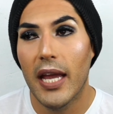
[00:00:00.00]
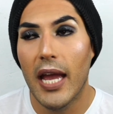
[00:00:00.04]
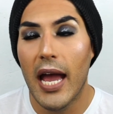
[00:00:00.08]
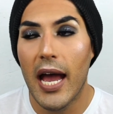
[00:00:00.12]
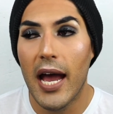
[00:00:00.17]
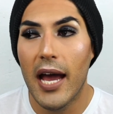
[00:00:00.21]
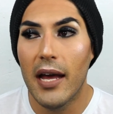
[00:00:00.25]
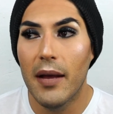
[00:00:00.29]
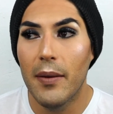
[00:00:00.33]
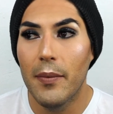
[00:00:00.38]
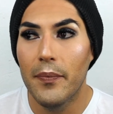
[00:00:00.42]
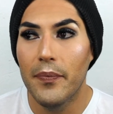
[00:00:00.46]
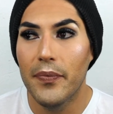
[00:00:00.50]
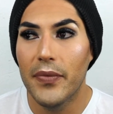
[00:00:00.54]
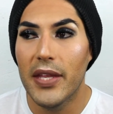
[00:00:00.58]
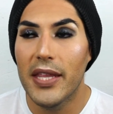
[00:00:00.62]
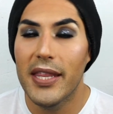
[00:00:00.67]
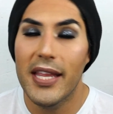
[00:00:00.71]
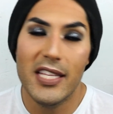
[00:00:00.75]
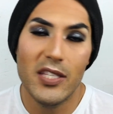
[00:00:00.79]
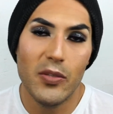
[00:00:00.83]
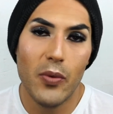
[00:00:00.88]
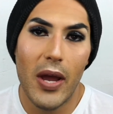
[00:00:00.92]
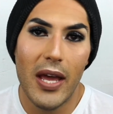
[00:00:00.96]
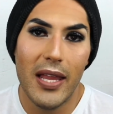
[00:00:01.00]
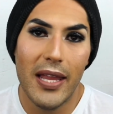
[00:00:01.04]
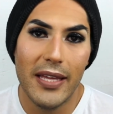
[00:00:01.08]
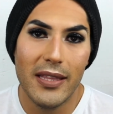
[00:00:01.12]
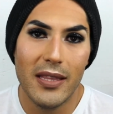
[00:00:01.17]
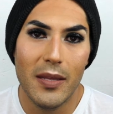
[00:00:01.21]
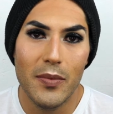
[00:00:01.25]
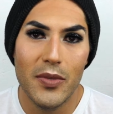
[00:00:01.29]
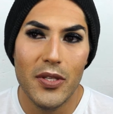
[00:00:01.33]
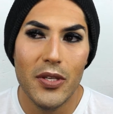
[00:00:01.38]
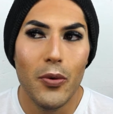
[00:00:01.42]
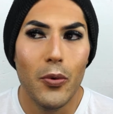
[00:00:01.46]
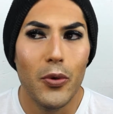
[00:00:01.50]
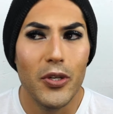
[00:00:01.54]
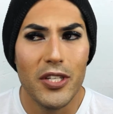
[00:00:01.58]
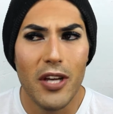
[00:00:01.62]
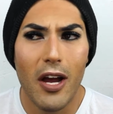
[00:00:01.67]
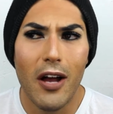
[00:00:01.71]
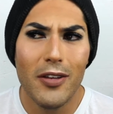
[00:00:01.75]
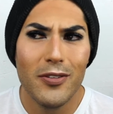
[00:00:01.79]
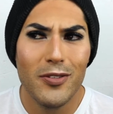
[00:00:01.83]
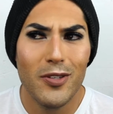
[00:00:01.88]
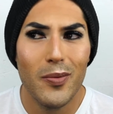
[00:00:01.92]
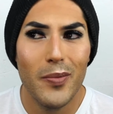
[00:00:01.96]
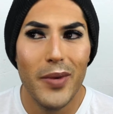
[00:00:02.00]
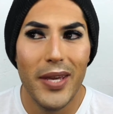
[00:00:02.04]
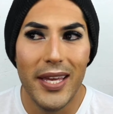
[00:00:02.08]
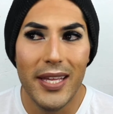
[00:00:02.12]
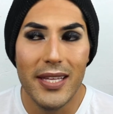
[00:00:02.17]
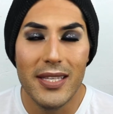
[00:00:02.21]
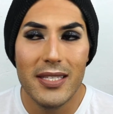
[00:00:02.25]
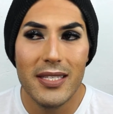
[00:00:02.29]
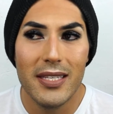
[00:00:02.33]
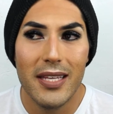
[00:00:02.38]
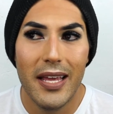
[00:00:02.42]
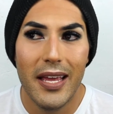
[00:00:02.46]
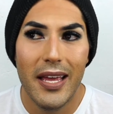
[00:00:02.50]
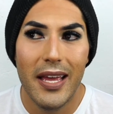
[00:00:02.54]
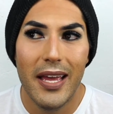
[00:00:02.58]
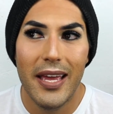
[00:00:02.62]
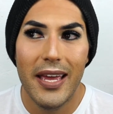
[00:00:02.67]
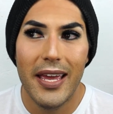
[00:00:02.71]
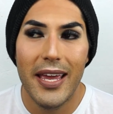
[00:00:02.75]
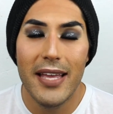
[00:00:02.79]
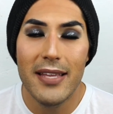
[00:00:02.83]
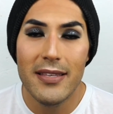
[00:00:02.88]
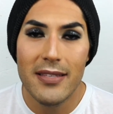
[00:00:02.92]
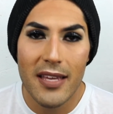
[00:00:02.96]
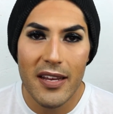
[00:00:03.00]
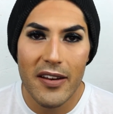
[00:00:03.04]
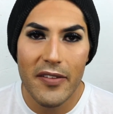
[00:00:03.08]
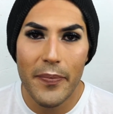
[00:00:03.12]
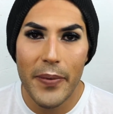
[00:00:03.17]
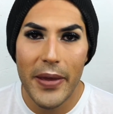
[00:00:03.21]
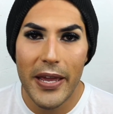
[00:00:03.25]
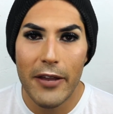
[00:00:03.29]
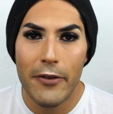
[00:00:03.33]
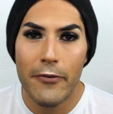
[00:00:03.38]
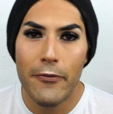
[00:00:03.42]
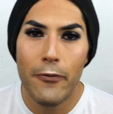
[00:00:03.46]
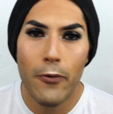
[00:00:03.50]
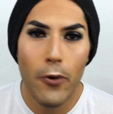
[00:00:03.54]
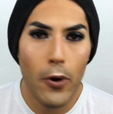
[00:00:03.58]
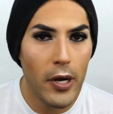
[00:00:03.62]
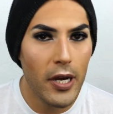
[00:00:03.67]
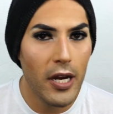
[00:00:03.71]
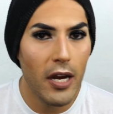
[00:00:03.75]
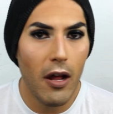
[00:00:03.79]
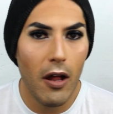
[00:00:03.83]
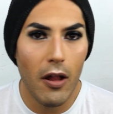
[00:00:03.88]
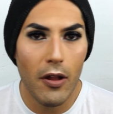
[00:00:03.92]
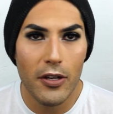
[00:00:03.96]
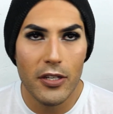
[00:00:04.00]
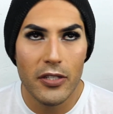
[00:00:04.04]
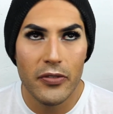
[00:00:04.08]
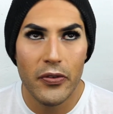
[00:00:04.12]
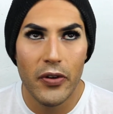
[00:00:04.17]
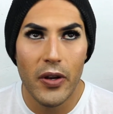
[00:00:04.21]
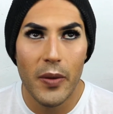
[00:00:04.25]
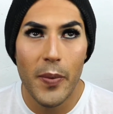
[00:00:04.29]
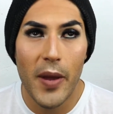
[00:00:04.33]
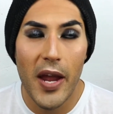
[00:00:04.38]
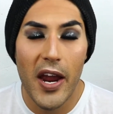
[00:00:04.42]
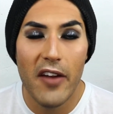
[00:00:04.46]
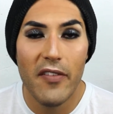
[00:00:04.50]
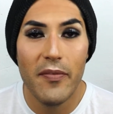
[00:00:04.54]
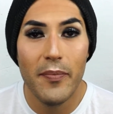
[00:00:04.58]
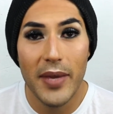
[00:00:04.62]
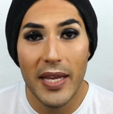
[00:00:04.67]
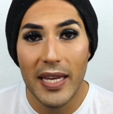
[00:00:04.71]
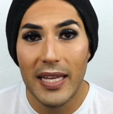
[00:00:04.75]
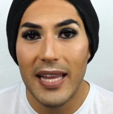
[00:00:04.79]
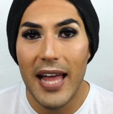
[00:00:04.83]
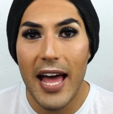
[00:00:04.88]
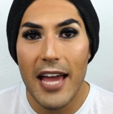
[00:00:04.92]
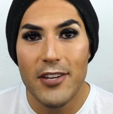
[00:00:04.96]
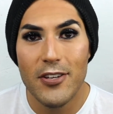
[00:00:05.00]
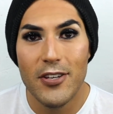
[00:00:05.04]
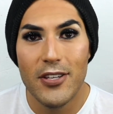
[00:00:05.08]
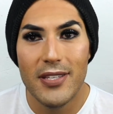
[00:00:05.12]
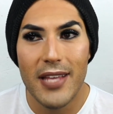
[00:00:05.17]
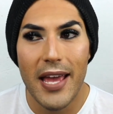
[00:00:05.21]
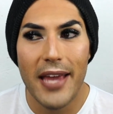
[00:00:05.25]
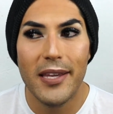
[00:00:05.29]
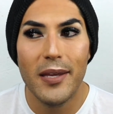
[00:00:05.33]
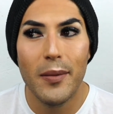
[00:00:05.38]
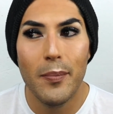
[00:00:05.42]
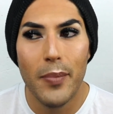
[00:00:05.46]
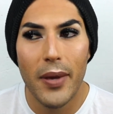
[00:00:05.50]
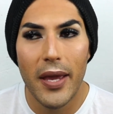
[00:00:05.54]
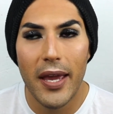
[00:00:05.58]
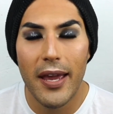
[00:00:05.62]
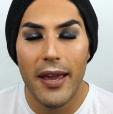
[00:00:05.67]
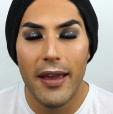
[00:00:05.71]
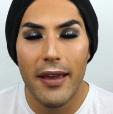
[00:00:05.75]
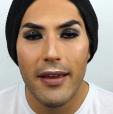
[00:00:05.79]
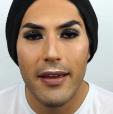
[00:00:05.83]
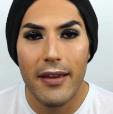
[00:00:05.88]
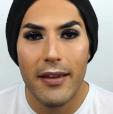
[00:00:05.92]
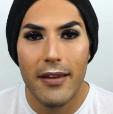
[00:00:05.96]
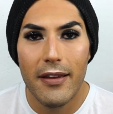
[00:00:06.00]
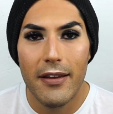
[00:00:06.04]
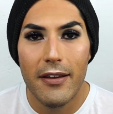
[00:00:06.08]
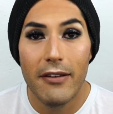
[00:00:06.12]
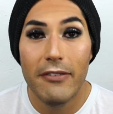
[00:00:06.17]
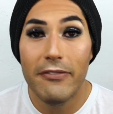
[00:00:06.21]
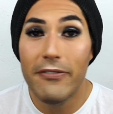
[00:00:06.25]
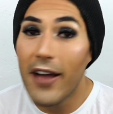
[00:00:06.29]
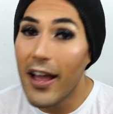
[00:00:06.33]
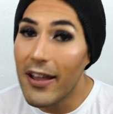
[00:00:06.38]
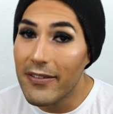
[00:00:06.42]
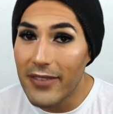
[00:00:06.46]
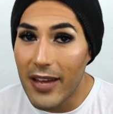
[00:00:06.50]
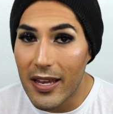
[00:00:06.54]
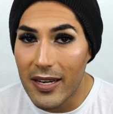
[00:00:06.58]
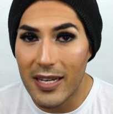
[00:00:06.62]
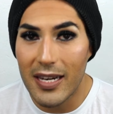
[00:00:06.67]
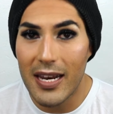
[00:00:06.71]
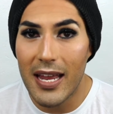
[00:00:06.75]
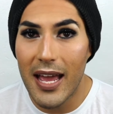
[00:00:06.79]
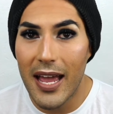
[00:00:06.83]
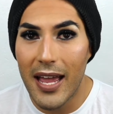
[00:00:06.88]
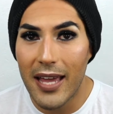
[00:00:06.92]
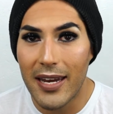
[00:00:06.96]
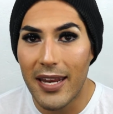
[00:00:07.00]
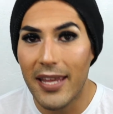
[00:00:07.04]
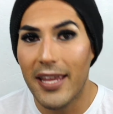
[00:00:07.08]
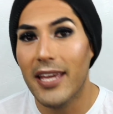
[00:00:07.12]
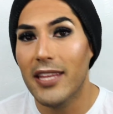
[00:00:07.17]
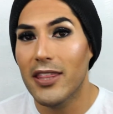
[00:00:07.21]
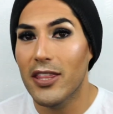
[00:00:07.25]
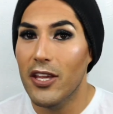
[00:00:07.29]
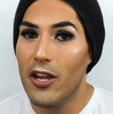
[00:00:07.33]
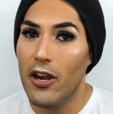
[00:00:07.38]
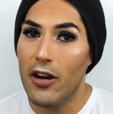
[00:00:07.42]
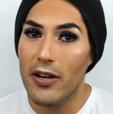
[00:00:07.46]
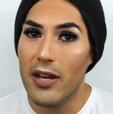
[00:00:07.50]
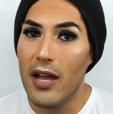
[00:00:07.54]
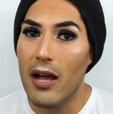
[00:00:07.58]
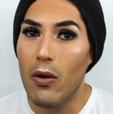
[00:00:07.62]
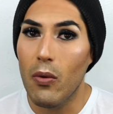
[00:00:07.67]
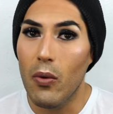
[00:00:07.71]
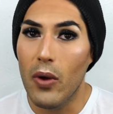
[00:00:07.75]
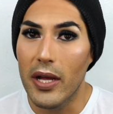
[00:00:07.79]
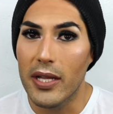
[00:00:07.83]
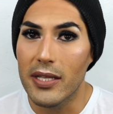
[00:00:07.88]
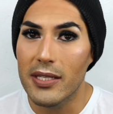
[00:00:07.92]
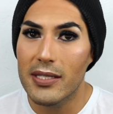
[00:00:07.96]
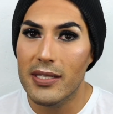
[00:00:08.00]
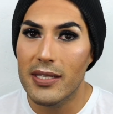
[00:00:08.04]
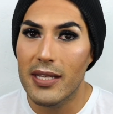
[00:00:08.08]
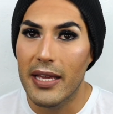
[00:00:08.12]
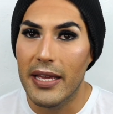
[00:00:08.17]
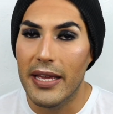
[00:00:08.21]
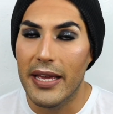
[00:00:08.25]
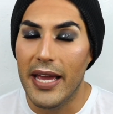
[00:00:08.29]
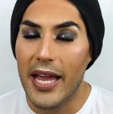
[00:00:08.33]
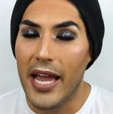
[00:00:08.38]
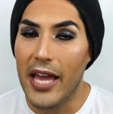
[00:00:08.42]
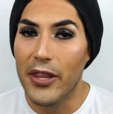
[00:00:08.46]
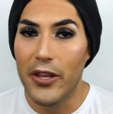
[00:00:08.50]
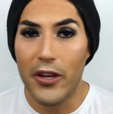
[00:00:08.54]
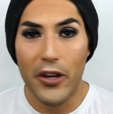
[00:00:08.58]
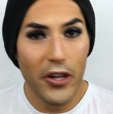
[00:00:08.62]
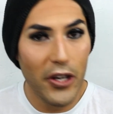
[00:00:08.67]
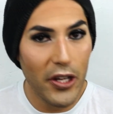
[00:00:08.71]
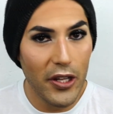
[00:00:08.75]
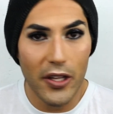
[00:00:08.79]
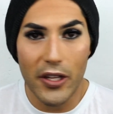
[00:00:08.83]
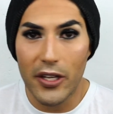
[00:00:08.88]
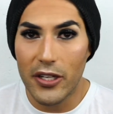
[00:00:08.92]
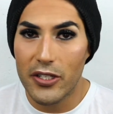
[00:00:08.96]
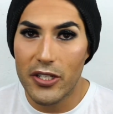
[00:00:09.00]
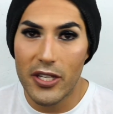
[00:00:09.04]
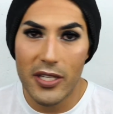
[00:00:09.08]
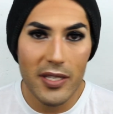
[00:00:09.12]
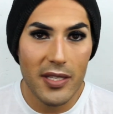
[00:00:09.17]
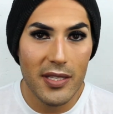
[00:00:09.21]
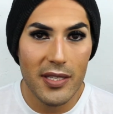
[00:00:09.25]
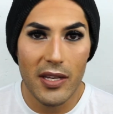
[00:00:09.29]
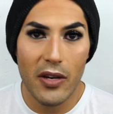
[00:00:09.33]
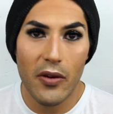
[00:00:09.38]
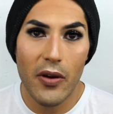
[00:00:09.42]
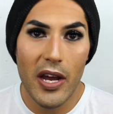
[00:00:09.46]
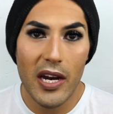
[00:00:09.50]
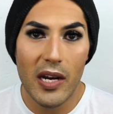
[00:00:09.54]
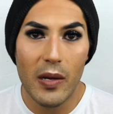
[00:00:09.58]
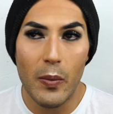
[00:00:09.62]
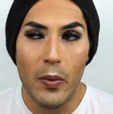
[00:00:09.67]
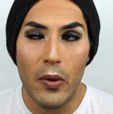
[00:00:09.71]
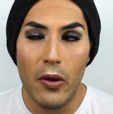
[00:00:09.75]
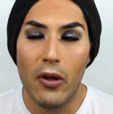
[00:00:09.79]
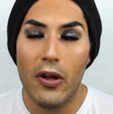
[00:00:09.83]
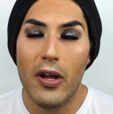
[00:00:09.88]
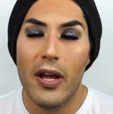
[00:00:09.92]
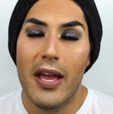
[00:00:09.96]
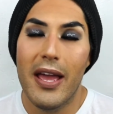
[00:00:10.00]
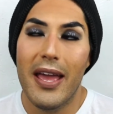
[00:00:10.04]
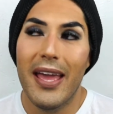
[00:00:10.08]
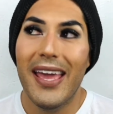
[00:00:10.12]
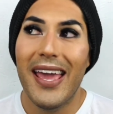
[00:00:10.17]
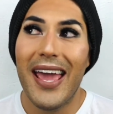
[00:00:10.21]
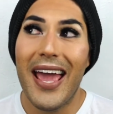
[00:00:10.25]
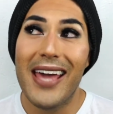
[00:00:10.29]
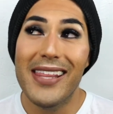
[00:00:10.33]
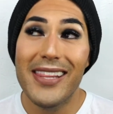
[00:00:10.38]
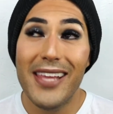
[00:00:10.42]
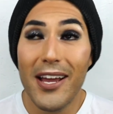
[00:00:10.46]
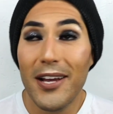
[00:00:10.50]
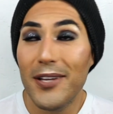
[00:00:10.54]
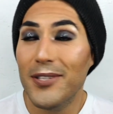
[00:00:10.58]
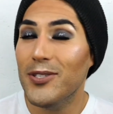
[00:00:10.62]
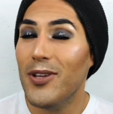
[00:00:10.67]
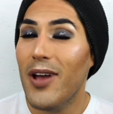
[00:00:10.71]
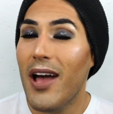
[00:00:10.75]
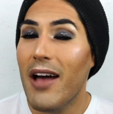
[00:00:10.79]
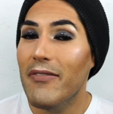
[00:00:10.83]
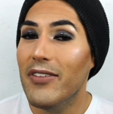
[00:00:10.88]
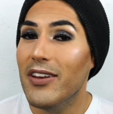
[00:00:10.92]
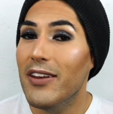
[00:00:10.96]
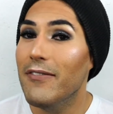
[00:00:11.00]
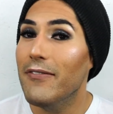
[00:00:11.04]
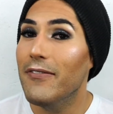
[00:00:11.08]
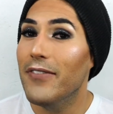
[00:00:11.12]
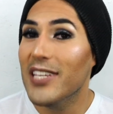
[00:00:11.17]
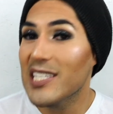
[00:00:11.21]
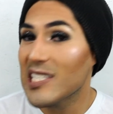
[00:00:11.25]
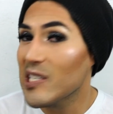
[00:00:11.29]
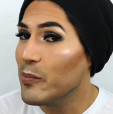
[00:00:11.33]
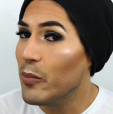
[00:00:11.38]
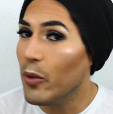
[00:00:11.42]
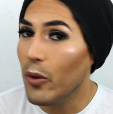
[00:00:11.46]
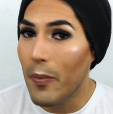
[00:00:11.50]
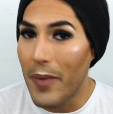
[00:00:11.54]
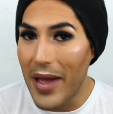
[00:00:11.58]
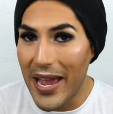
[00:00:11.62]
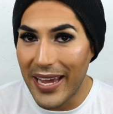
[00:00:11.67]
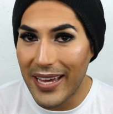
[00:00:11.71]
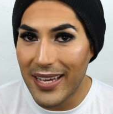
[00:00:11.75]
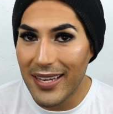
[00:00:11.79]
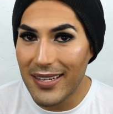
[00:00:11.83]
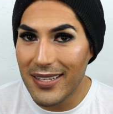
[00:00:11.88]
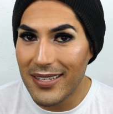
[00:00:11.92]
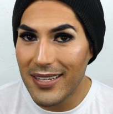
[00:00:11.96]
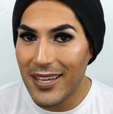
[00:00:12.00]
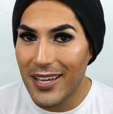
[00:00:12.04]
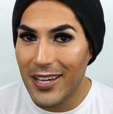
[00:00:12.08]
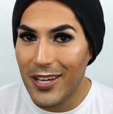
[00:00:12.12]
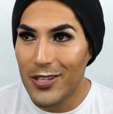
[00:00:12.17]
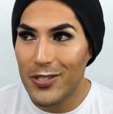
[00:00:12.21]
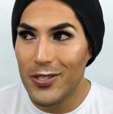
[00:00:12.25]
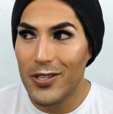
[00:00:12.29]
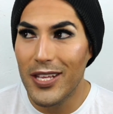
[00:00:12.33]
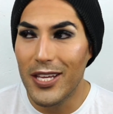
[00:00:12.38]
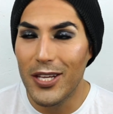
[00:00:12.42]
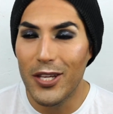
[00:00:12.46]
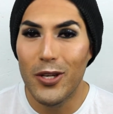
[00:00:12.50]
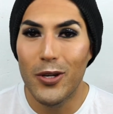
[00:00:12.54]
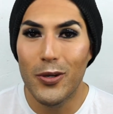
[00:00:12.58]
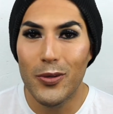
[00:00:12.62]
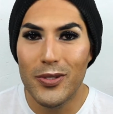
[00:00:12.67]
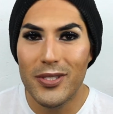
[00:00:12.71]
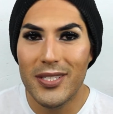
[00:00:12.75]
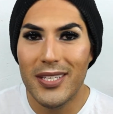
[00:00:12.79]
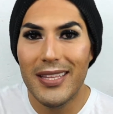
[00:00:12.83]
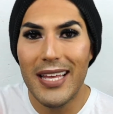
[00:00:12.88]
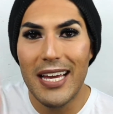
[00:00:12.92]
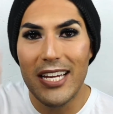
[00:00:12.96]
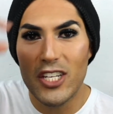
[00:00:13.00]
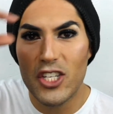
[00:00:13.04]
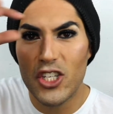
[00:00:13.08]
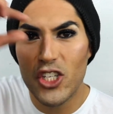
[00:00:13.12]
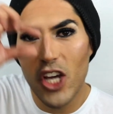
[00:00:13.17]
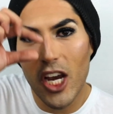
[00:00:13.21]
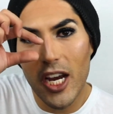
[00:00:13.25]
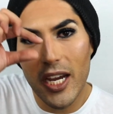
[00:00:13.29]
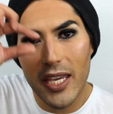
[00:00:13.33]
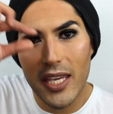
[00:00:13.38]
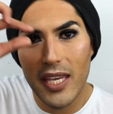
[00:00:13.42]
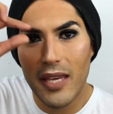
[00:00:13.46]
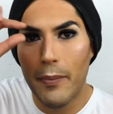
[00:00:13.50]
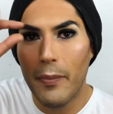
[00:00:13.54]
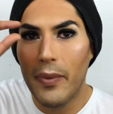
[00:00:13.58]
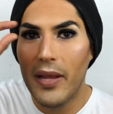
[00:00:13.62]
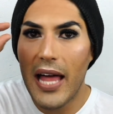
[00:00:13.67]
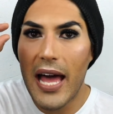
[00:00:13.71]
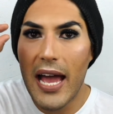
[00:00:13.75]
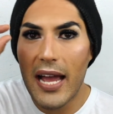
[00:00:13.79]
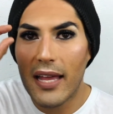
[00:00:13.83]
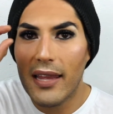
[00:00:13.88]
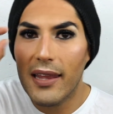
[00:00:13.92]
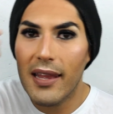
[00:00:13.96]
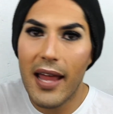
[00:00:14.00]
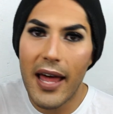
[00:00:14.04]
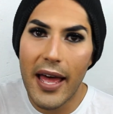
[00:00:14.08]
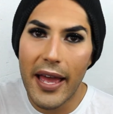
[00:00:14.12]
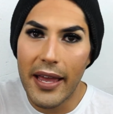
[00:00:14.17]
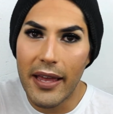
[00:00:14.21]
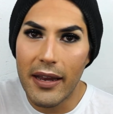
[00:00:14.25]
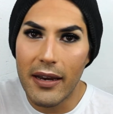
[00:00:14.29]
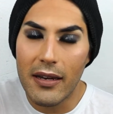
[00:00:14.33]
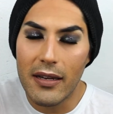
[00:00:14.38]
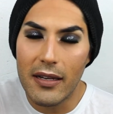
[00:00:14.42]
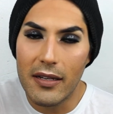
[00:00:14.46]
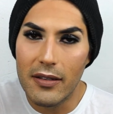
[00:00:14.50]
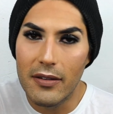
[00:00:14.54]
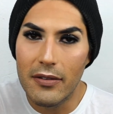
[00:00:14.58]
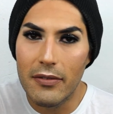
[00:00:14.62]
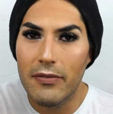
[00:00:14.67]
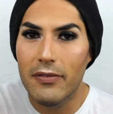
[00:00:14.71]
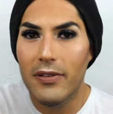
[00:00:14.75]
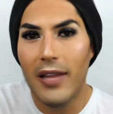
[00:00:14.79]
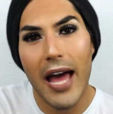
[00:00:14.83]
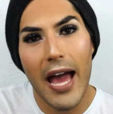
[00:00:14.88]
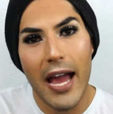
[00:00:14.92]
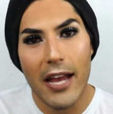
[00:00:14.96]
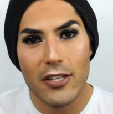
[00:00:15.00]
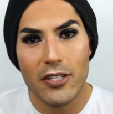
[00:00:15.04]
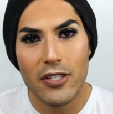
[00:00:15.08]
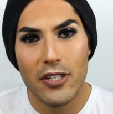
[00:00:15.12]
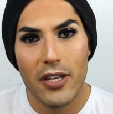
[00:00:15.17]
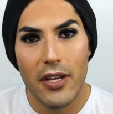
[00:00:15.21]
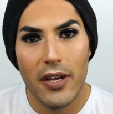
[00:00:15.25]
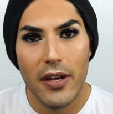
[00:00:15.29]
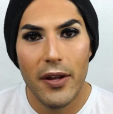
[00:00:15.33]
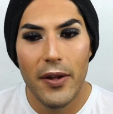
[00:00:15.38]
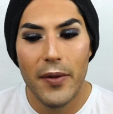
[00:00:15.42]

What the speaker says: And that's why I like them too, which also means instead of paying $40 for a pair of mink lashes, I can pay $5.99 and get the Ardell ones. And they're gonna look just as incredible. And they also have an invisible band so that you don't see that chunky black line of lash.